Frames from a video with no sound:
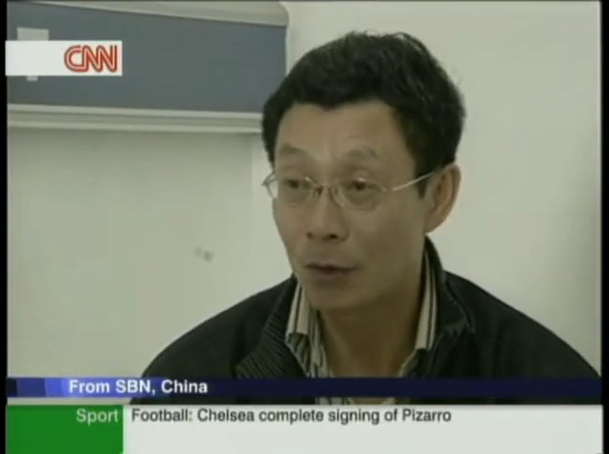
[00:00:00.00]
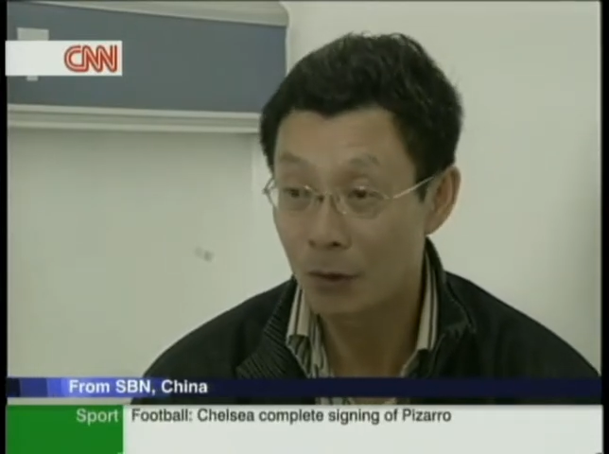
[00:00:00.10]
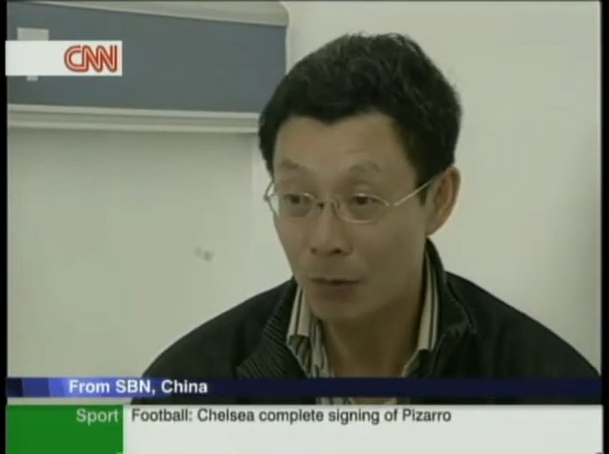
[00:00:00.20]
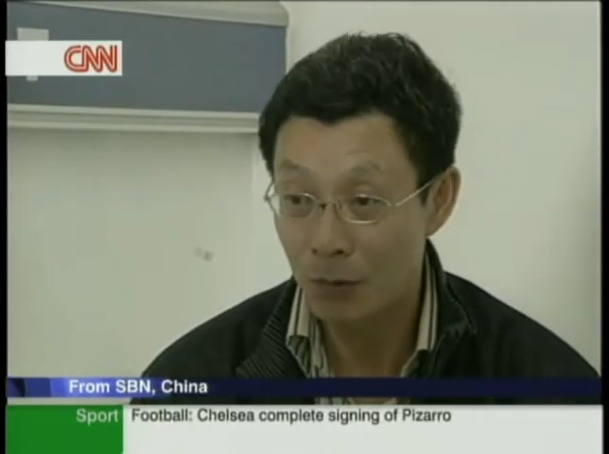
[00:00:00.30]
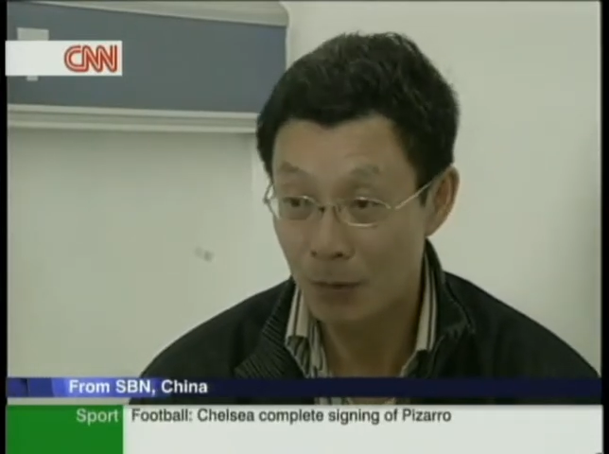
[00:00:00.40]

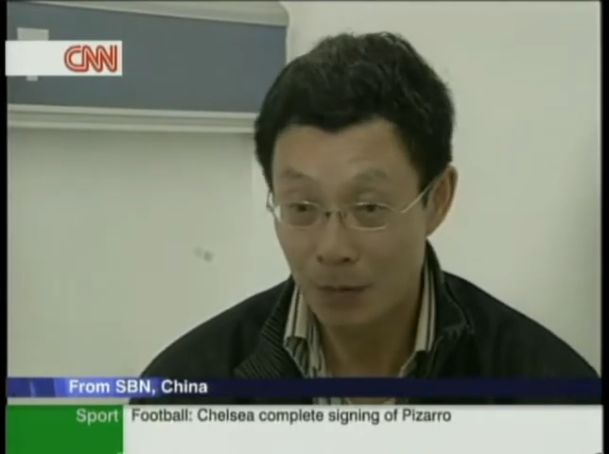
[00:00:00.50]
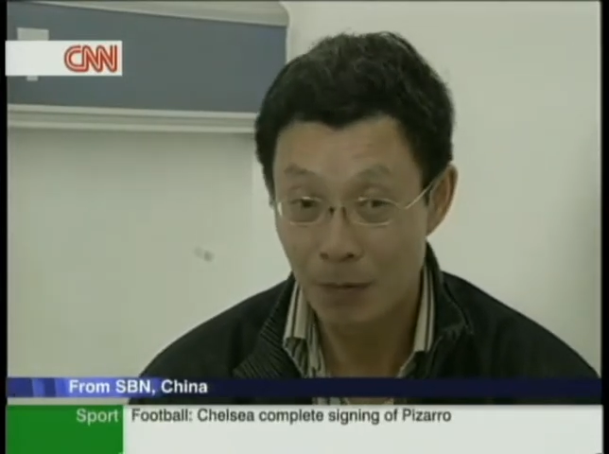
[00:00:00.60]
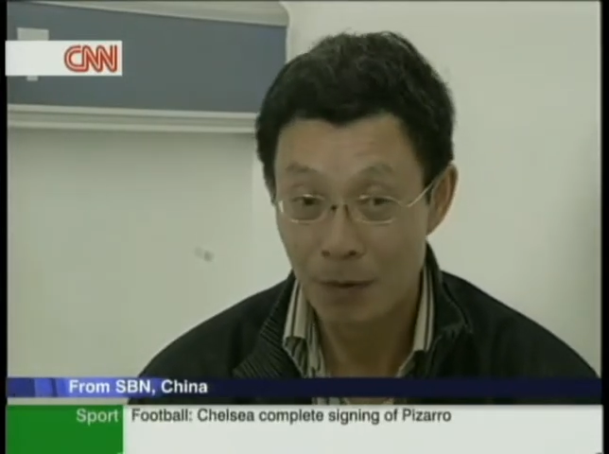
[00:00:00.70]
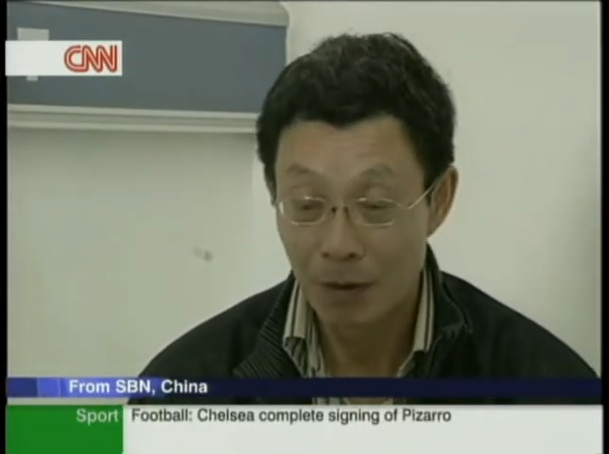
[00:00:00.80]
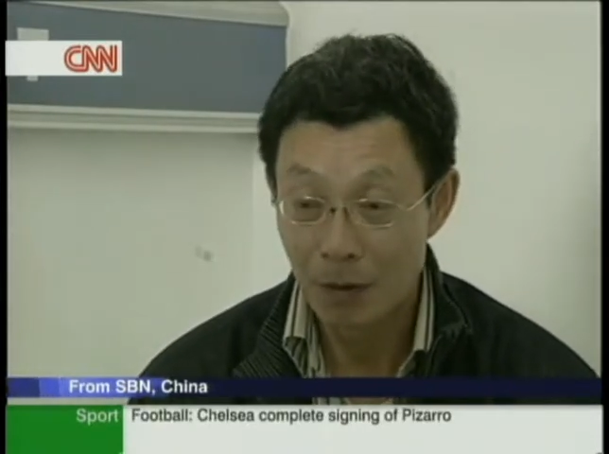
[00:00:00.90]
is good
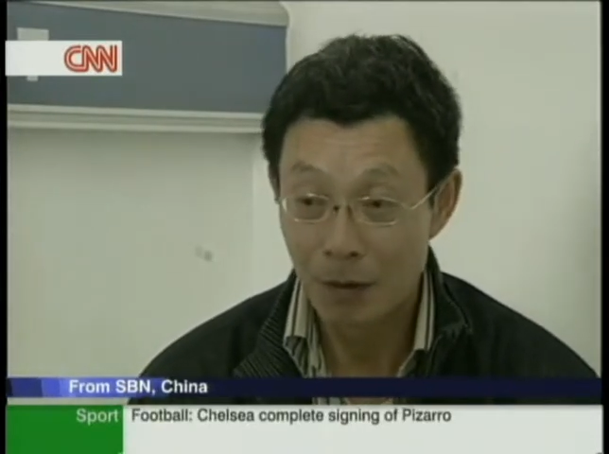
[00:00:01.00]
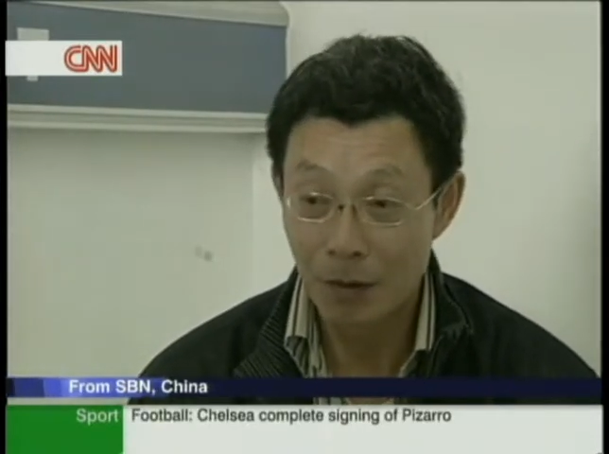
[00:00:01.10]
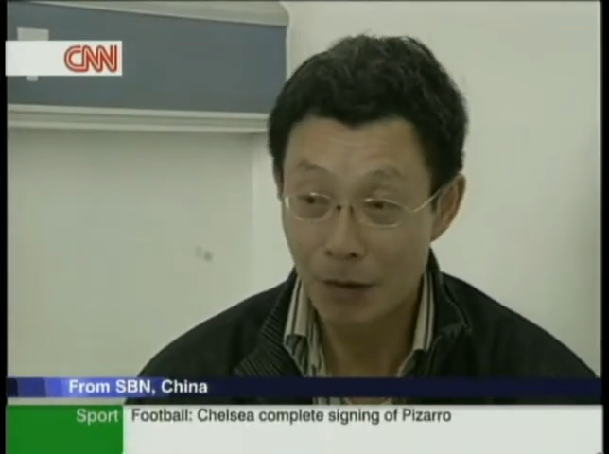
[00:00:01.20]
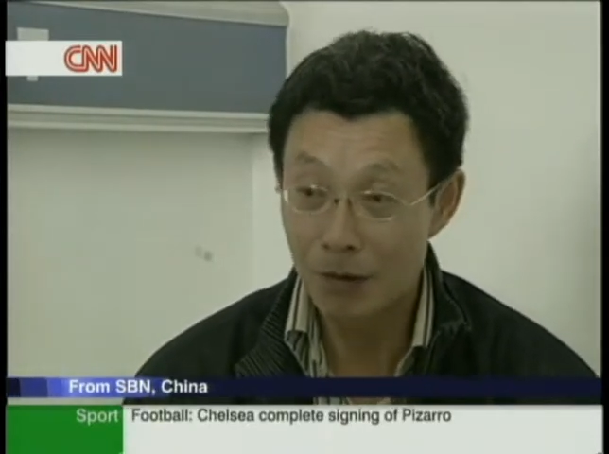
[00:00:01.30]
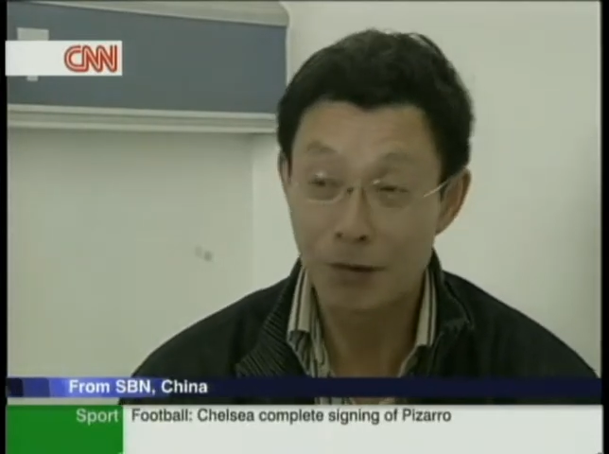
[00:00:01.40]
enough
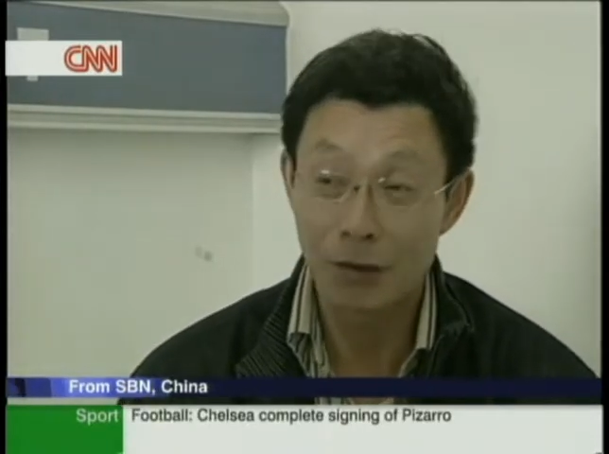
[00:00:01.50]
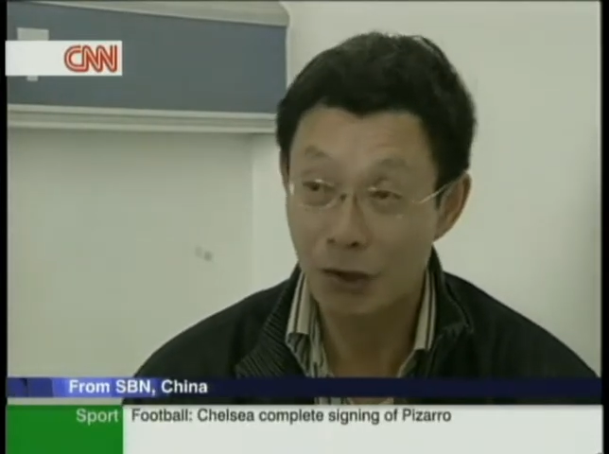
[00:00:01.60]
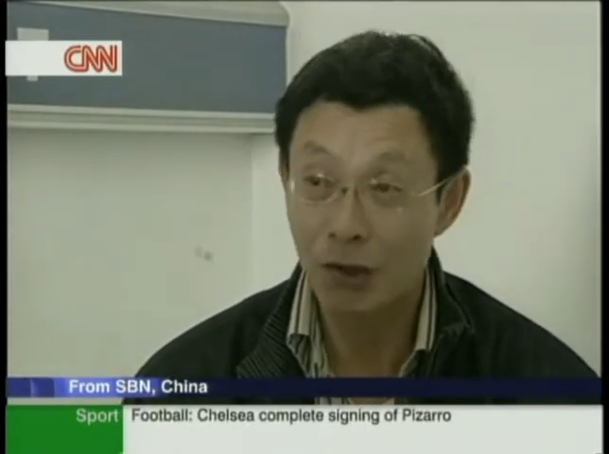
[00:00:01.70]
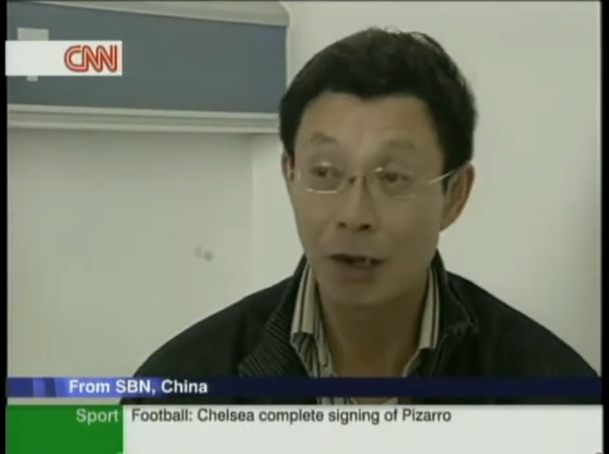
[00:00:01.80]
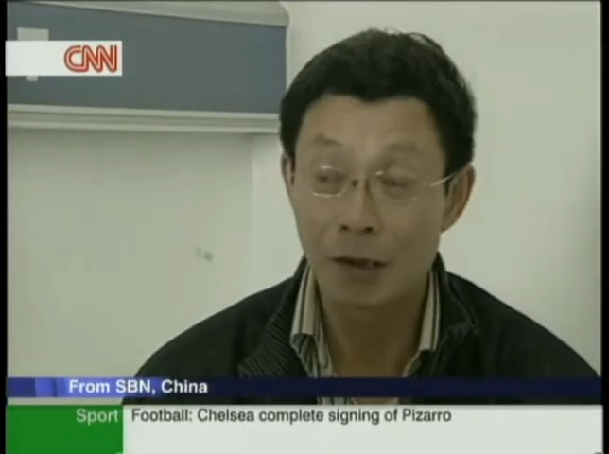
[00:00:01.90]
not to
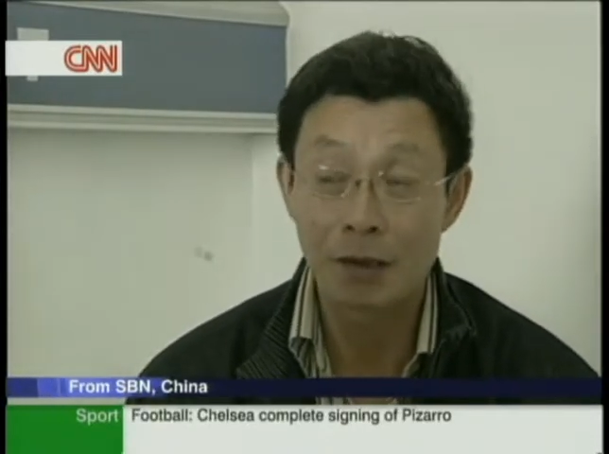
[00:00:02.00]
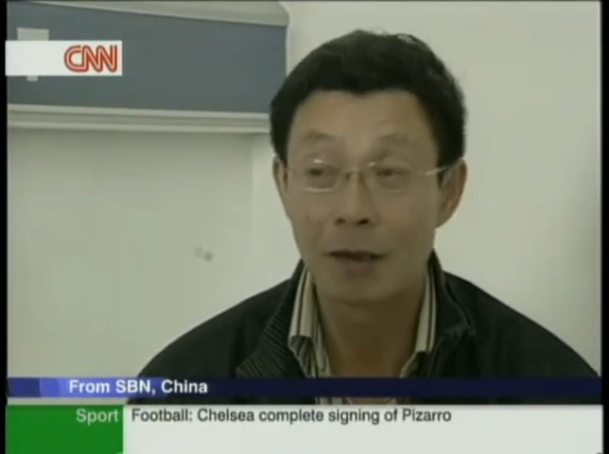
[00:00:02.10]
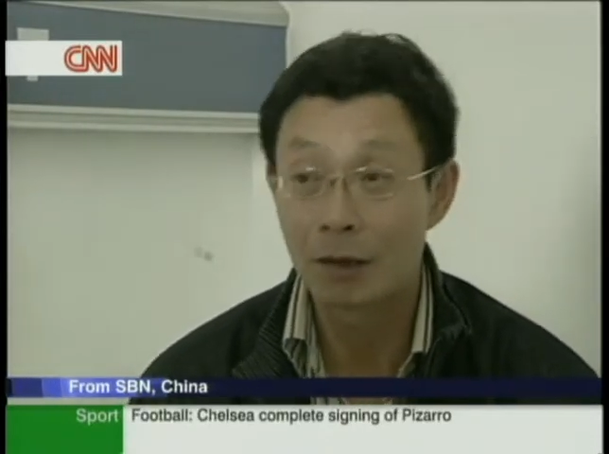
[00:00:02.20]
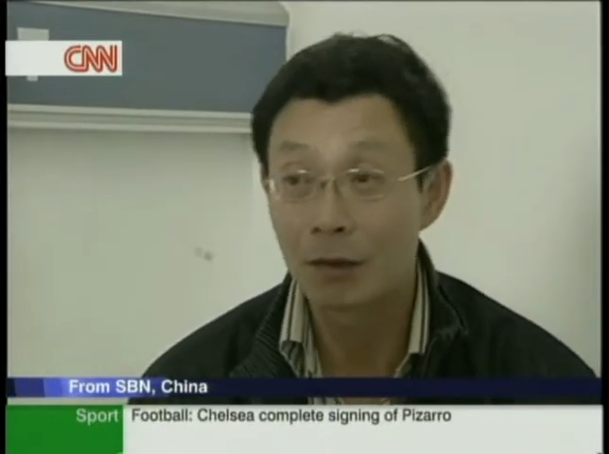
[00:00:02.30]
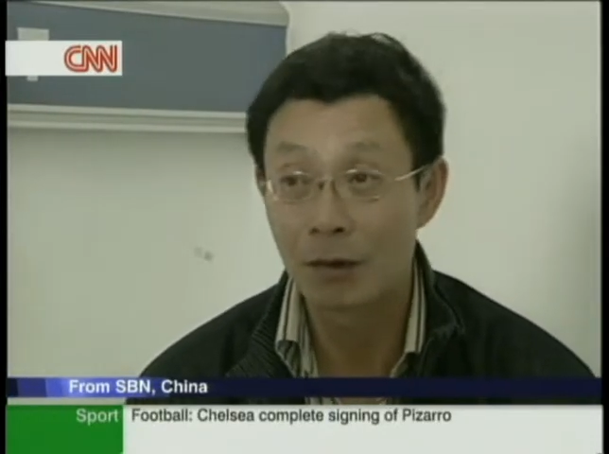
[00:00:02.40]
get lung
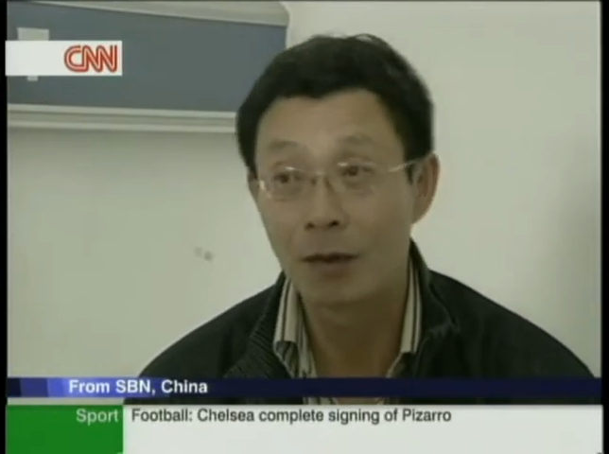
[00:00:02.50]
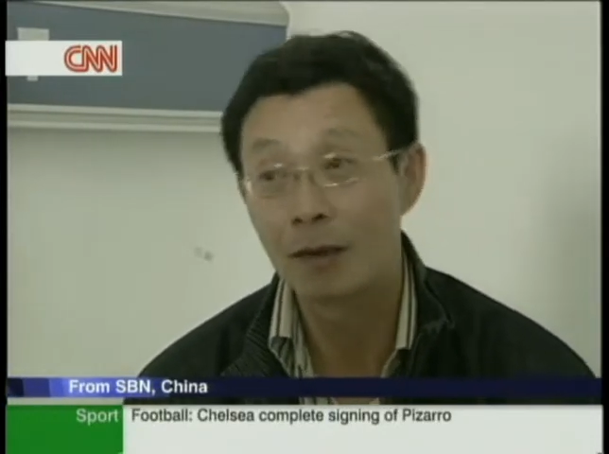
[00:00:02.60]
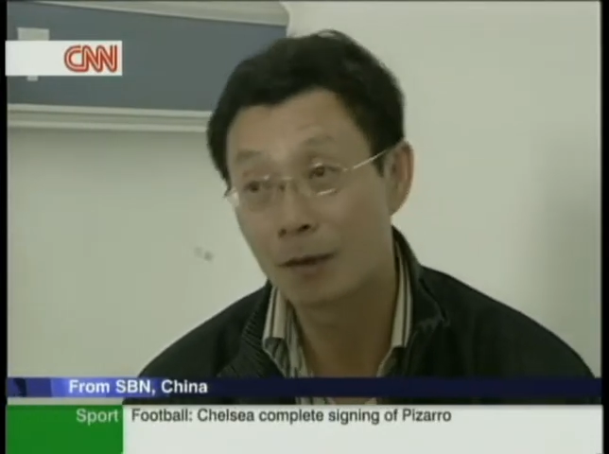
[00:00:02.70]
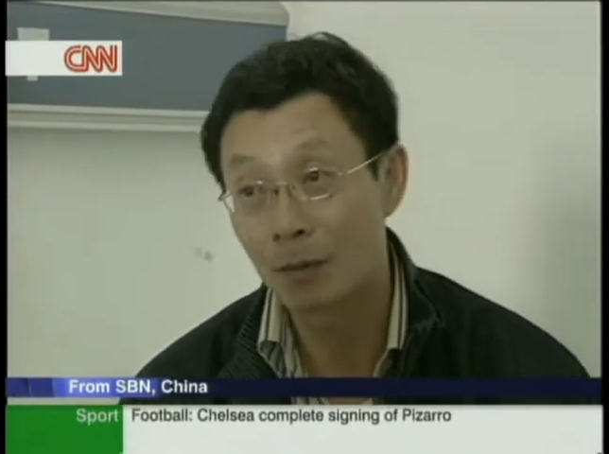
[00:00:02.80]
cancer.